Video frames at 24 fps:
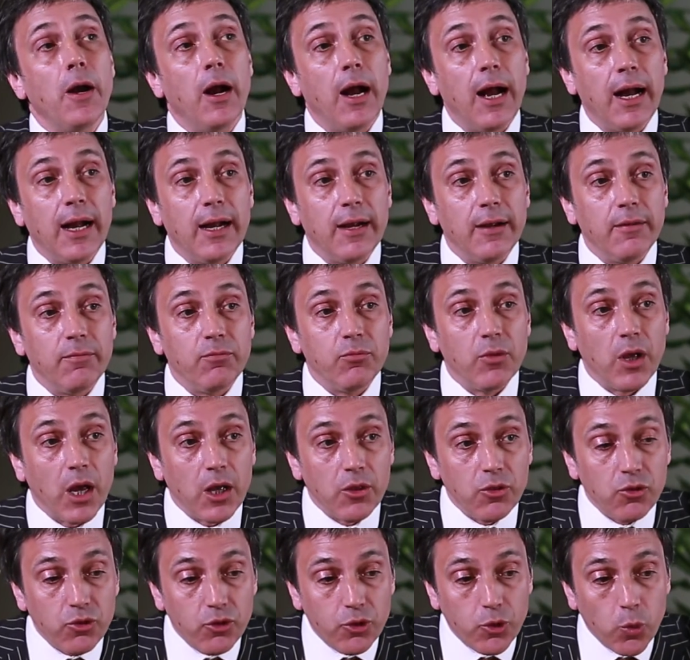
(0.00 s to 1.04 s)

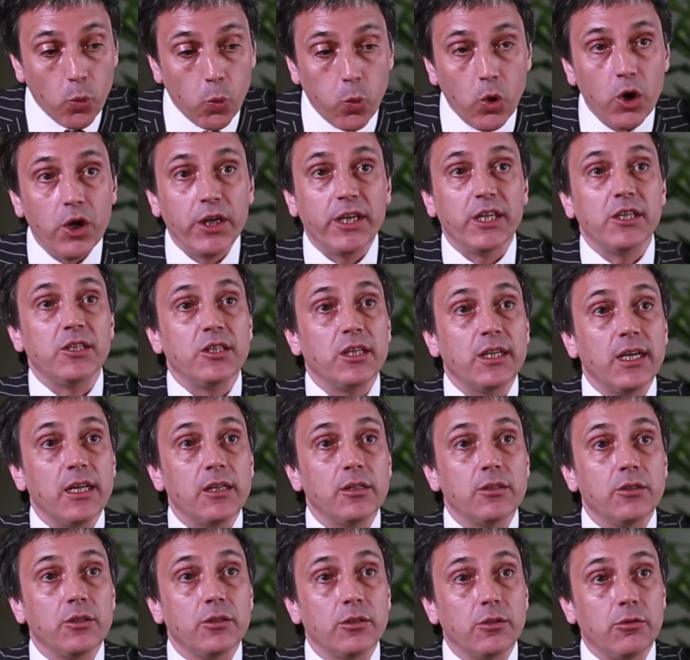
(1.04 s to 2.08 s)
and the working together
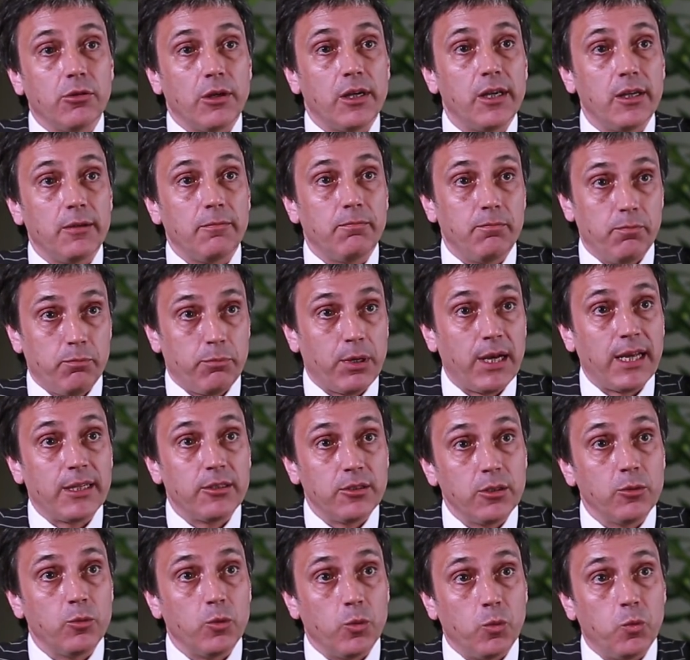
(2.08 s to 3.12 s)
to create plans
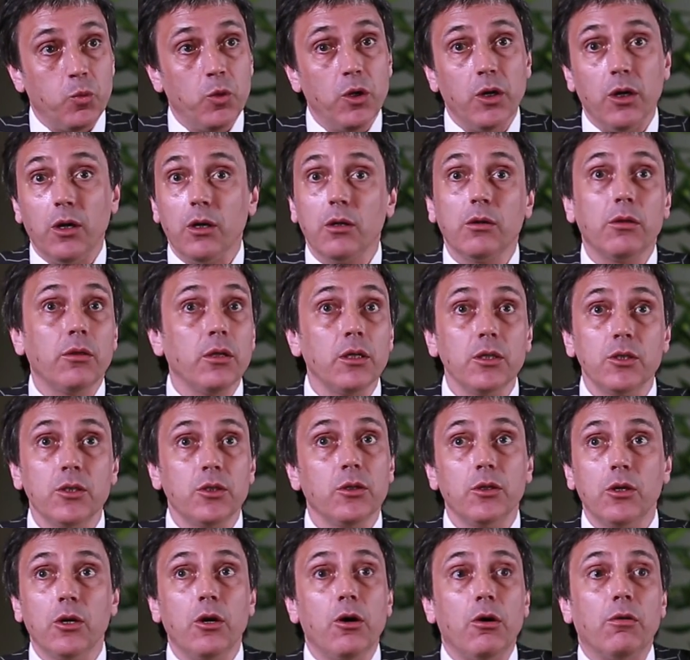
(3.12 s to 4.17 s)
that would work. Things
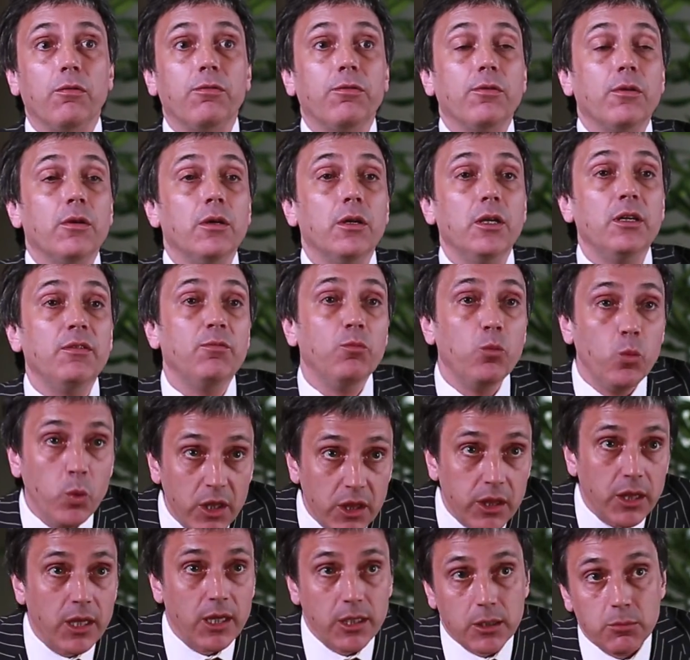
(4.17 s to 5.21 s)
took off, even
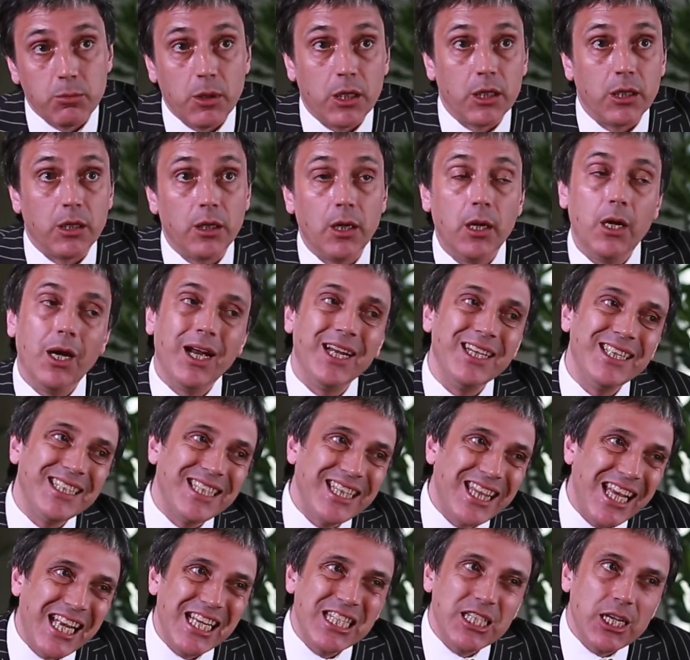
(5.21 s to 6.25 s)
with less money. And it's
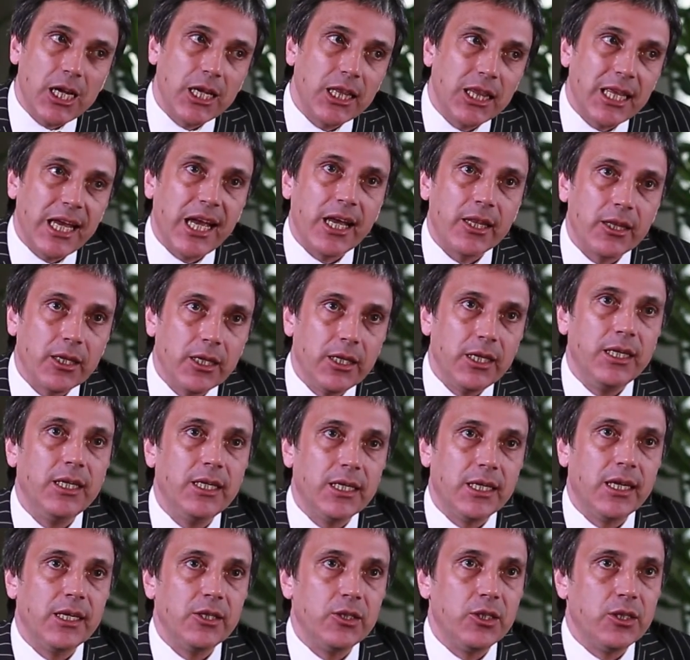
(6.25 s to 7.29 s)
things like that that he
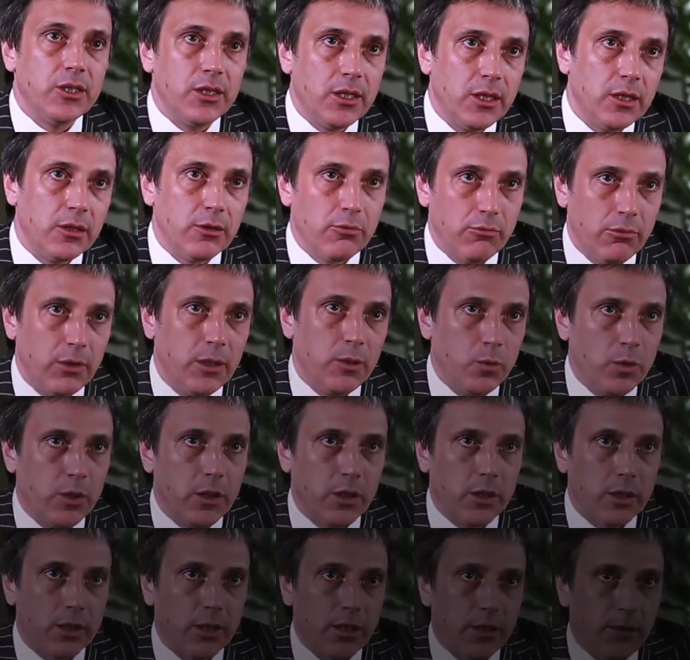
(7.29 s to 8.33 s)
can engineer that really
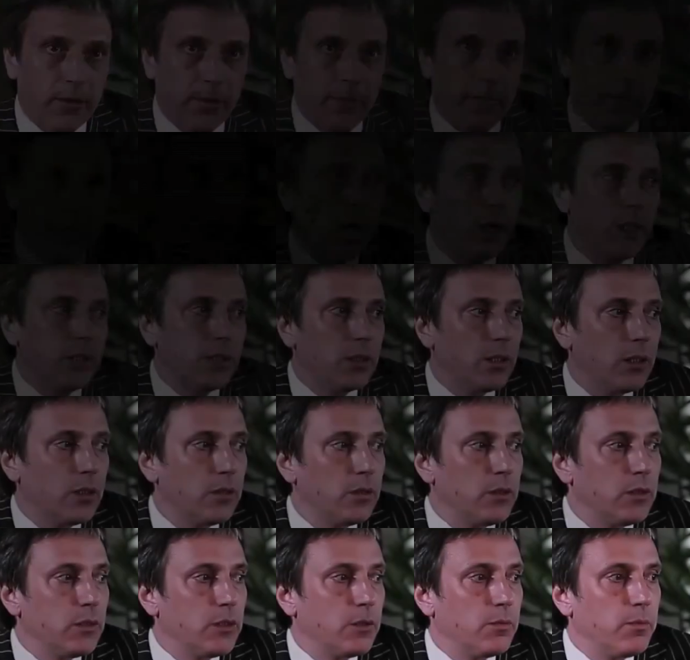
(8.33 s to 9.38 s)
work. I'd say
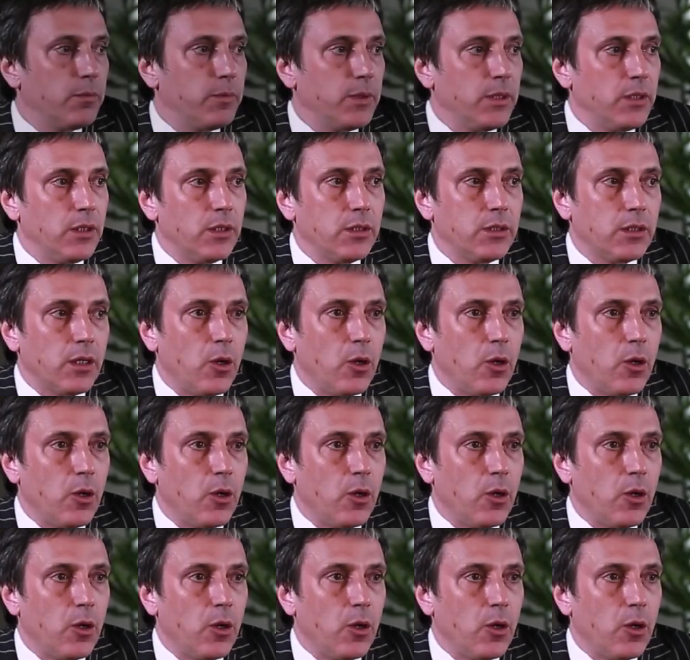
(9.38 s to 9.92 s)
just be as